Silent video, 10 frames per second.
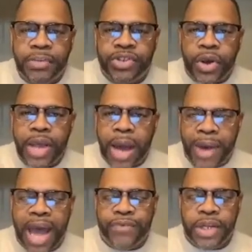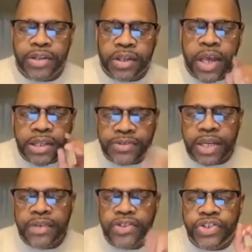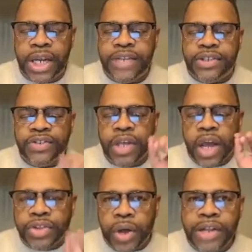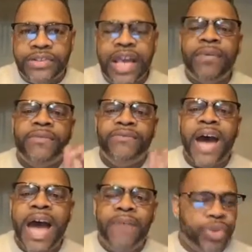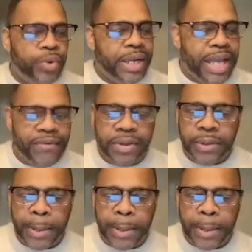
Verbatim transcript: Let me show you how powerful this is. Genesis 37, 5 through 11.